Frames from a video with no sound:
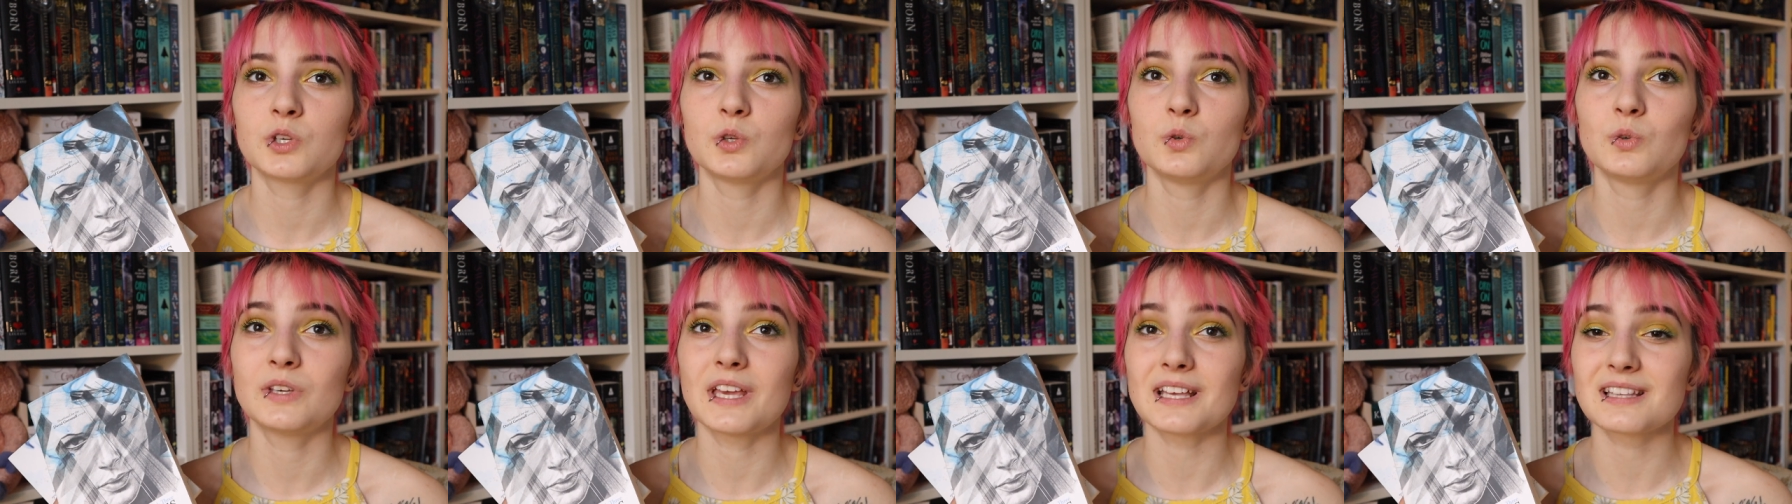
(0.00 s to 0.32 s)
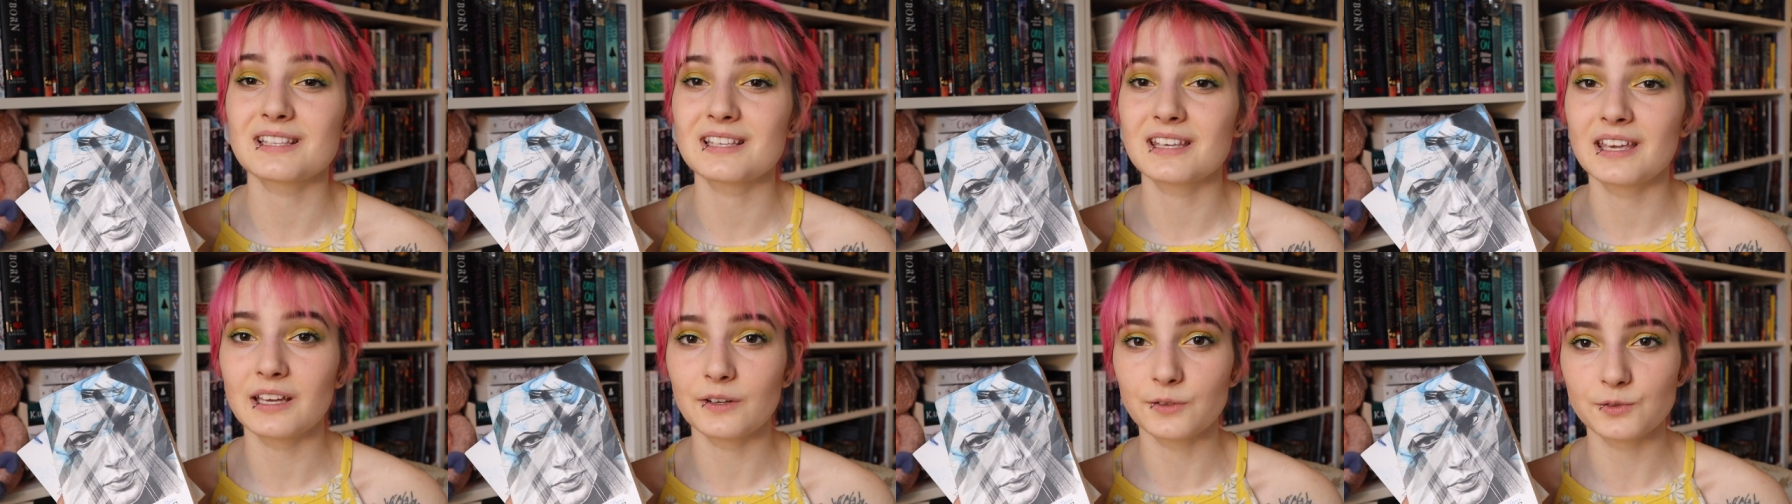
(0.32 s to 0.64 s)
one who
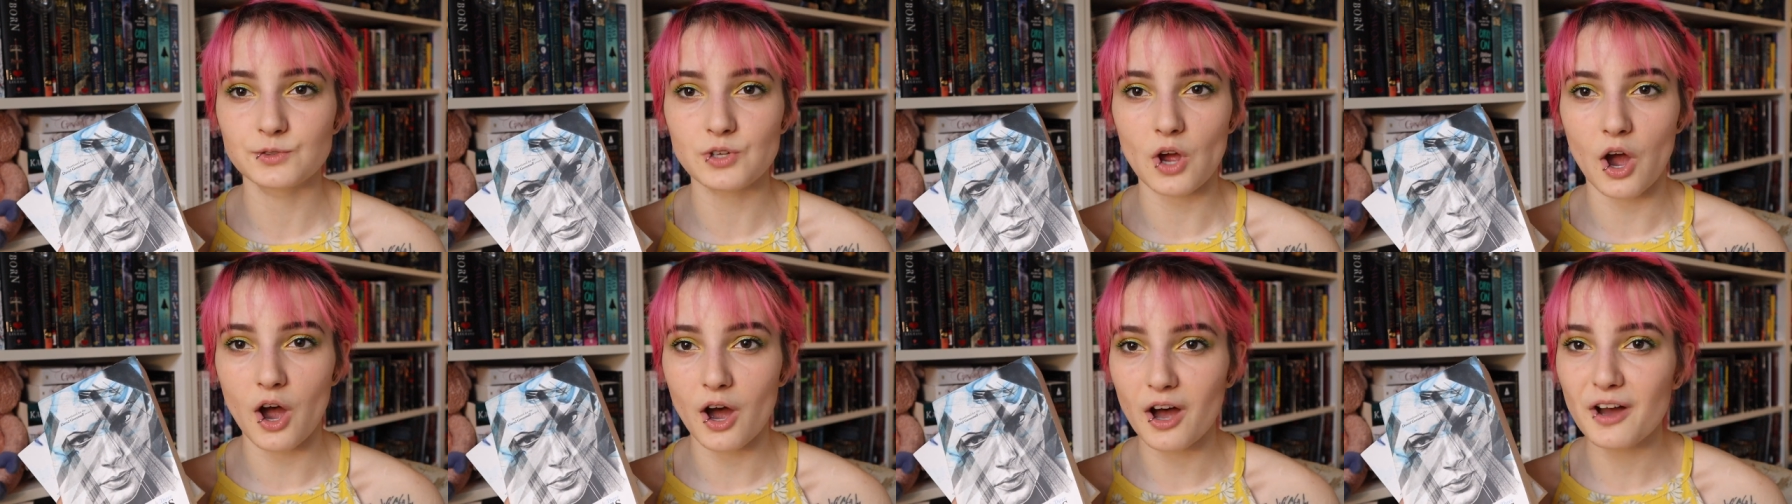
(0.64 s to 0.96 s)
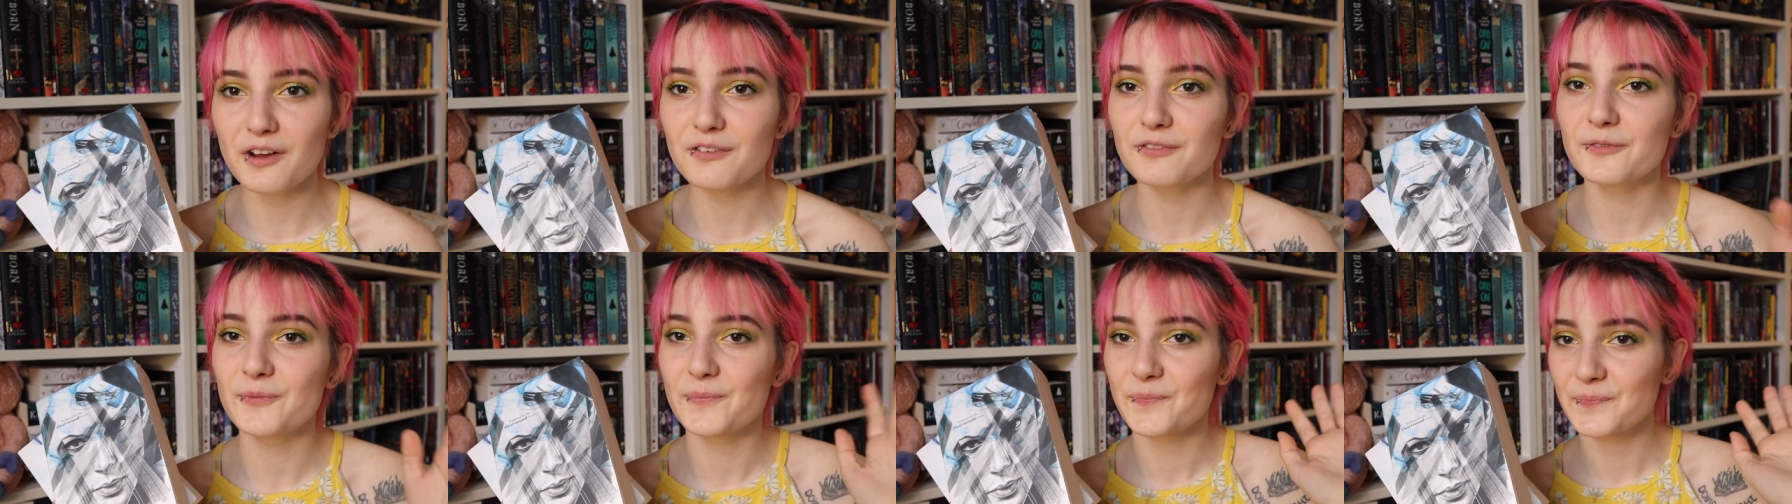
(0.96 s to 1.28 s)
gets killed
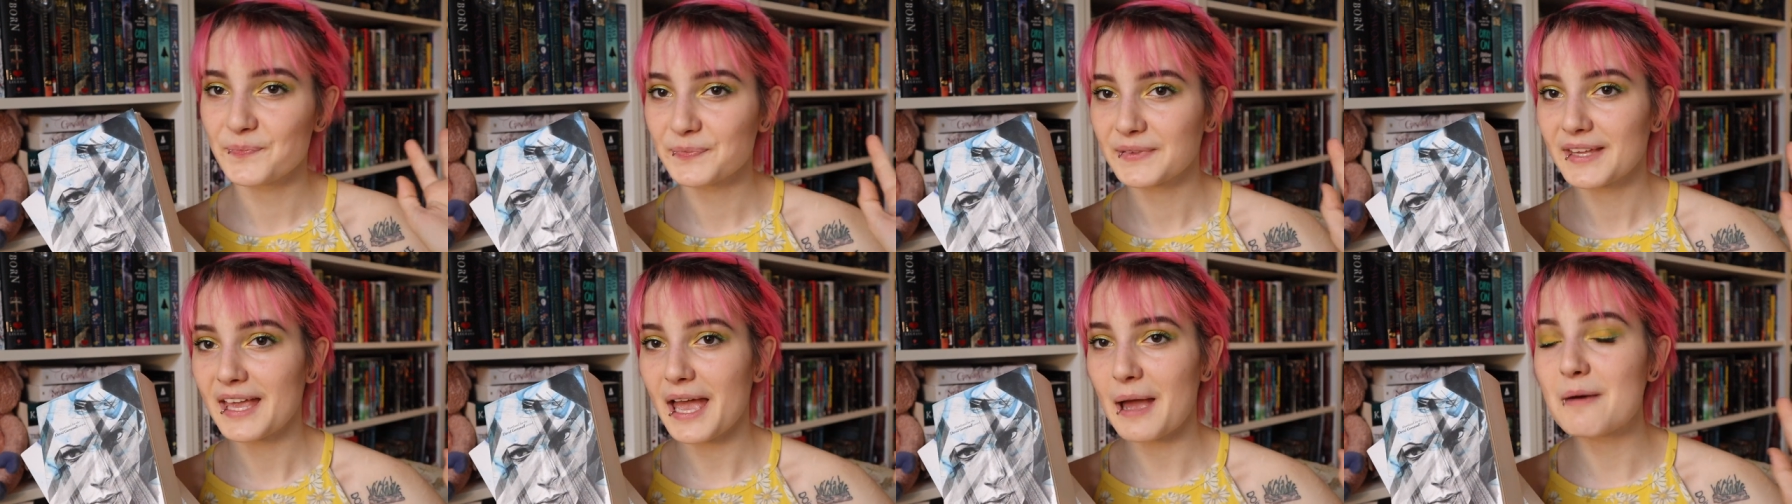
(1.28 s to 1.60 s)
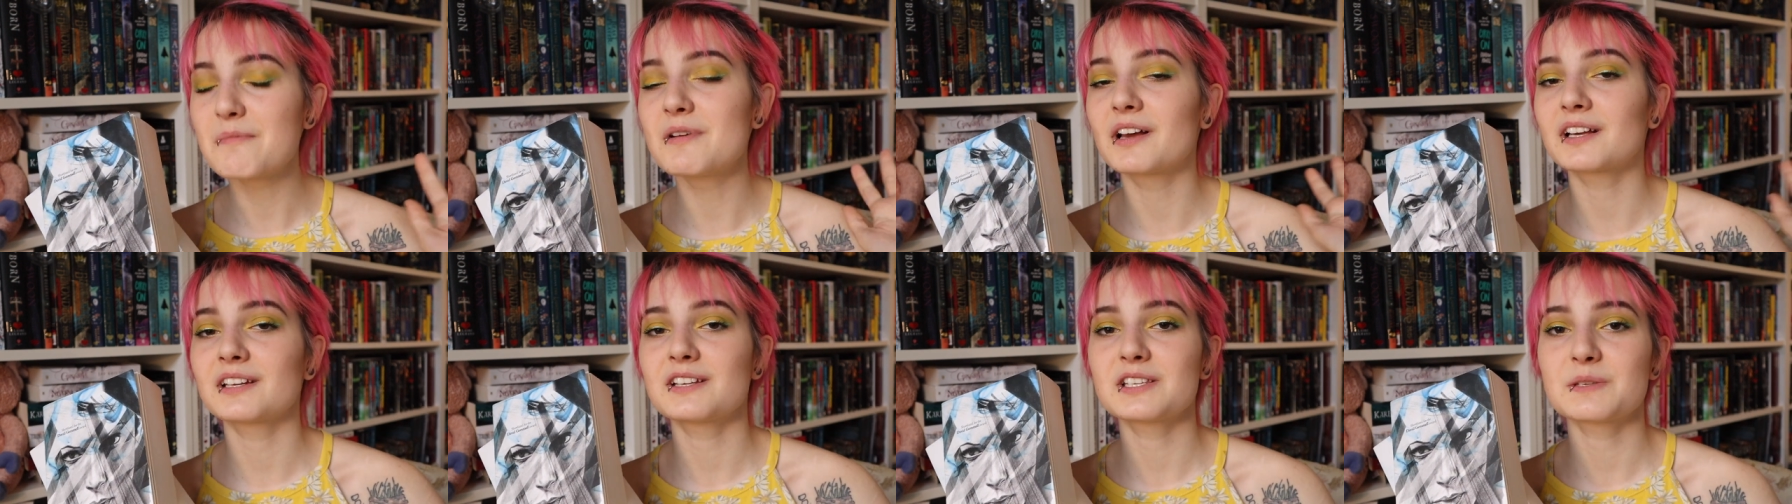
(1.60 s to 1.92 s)
off.
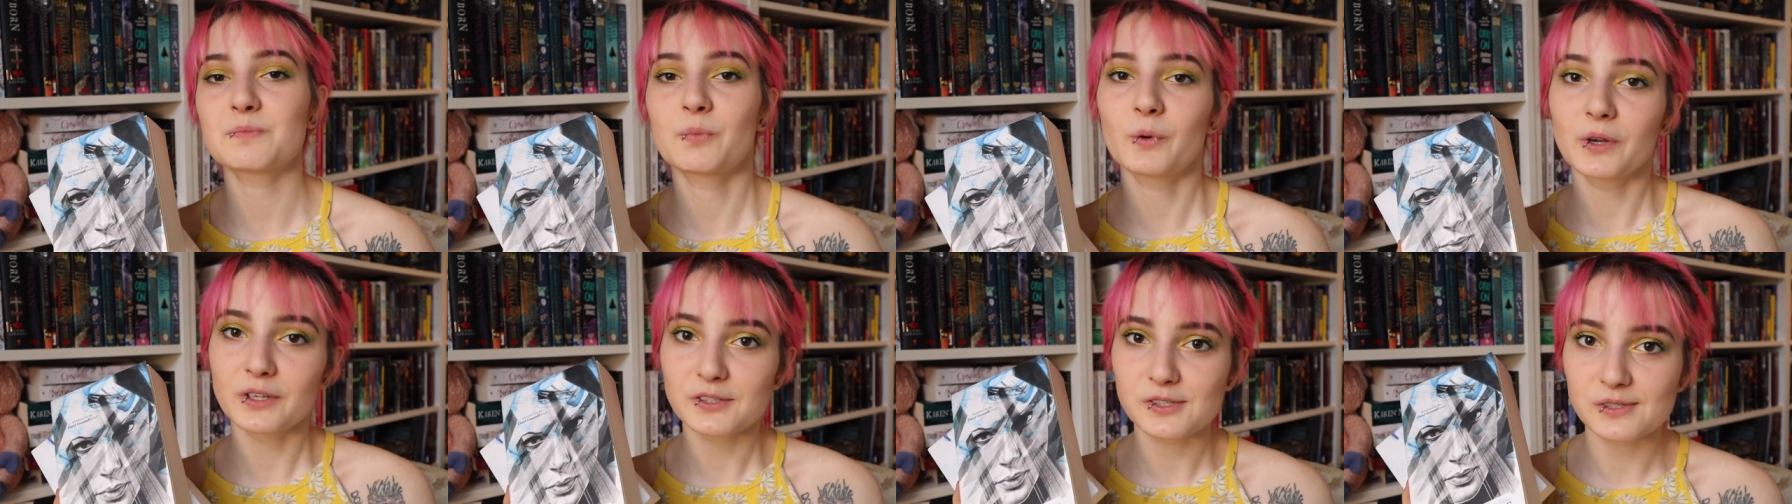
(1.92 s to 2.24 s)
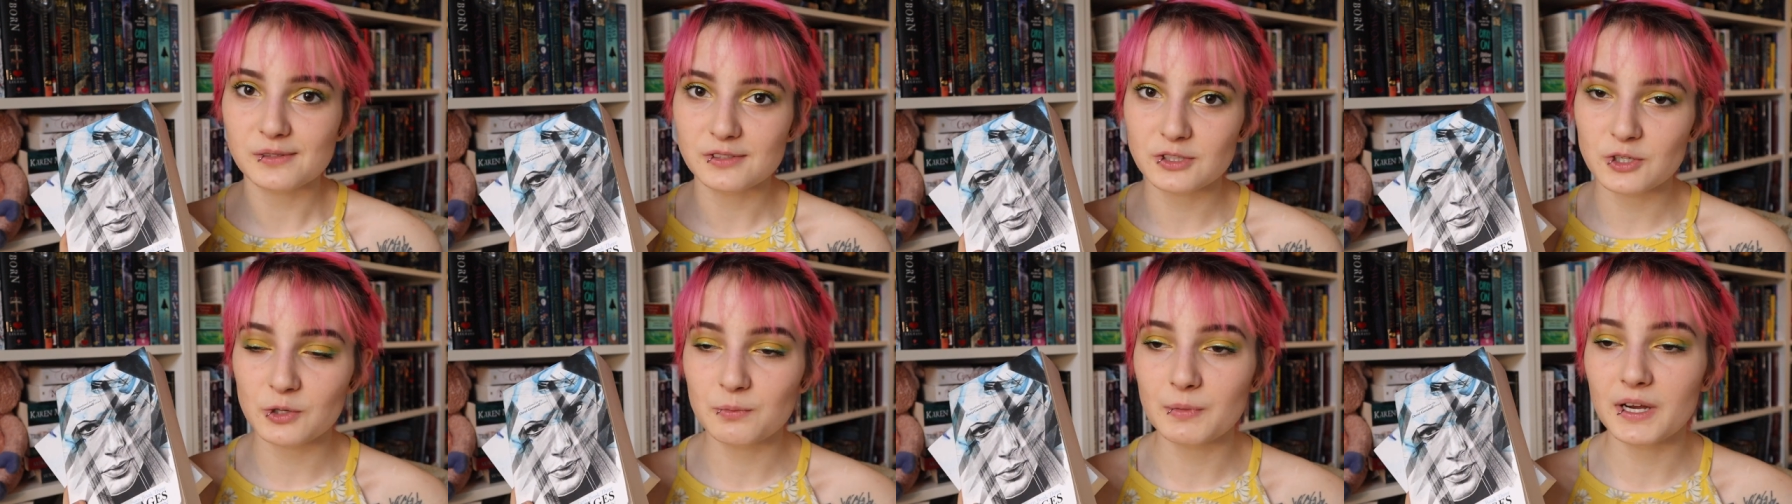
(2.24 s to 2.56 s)
I'm not going to
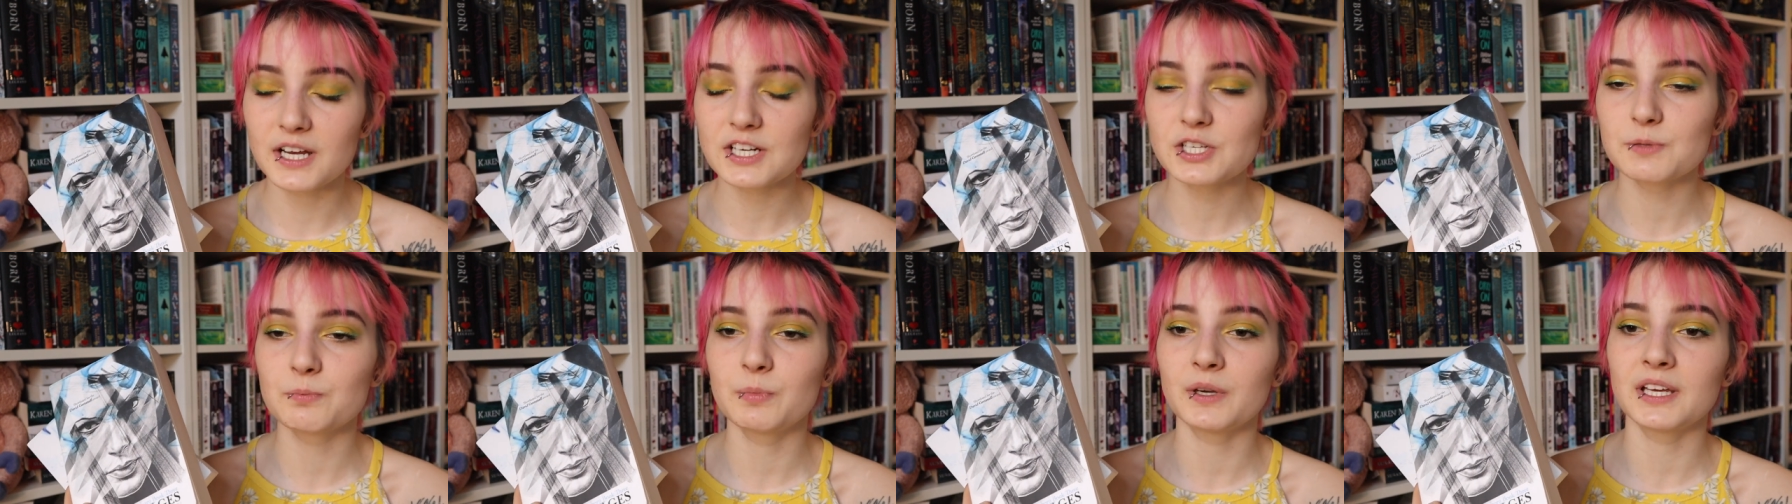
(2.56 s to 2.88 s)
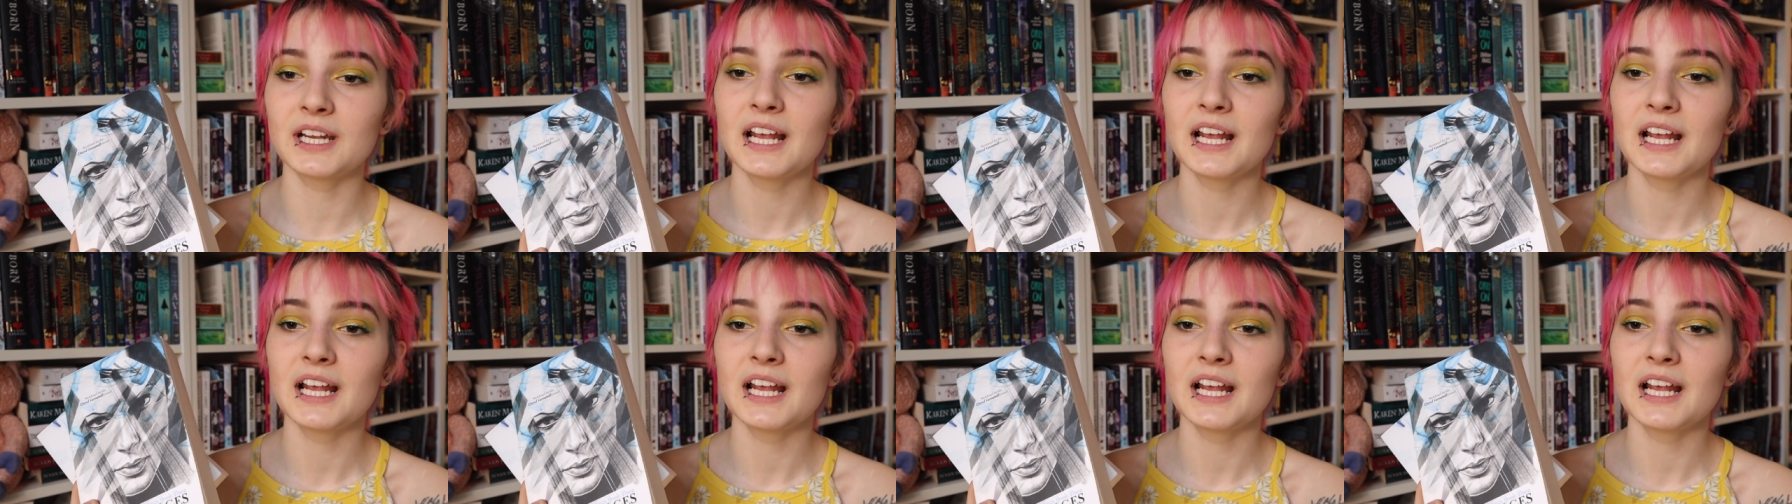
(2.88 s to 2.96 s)
spoil too much,